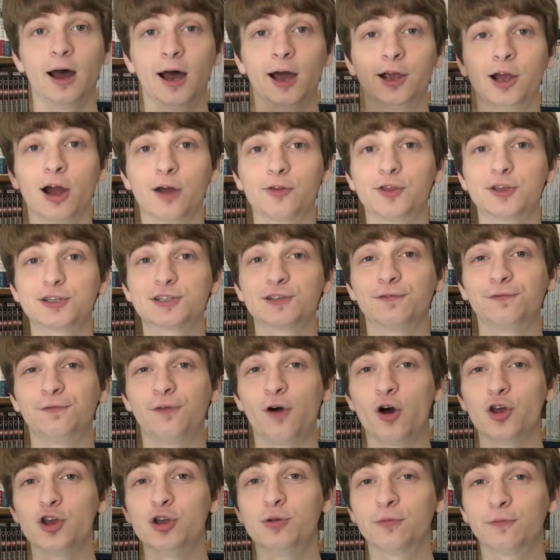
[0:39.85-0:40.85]
I got this
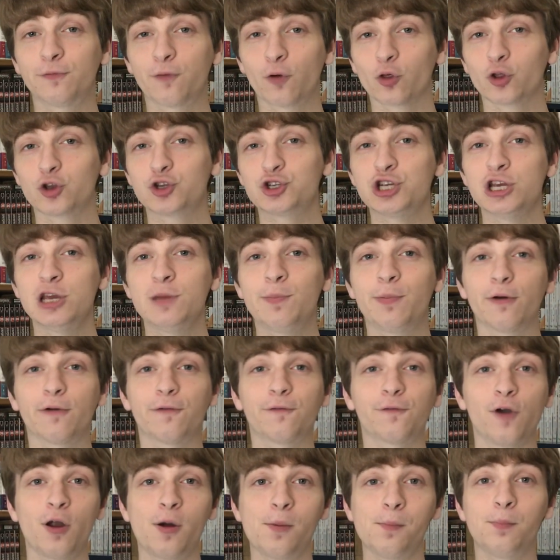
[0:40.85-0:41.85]
volume for the cheap
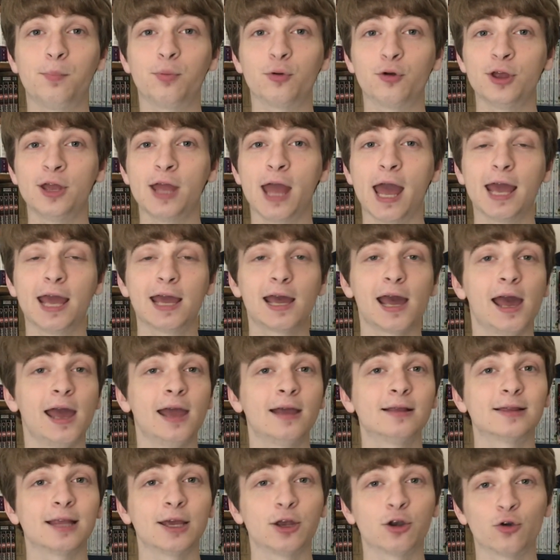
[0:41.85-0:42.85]
from Bree,
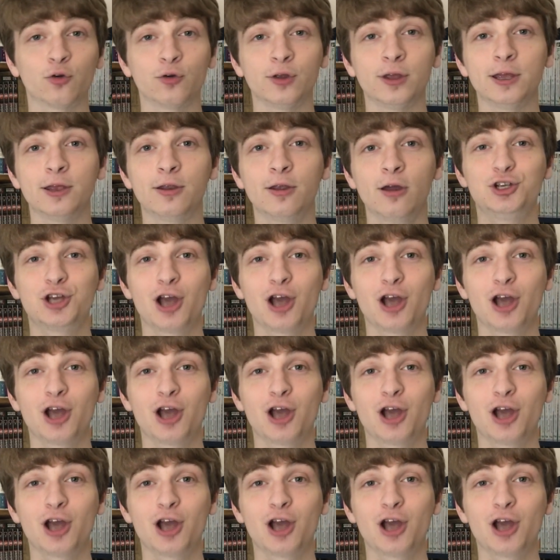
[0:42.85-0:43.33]
aka Later Read.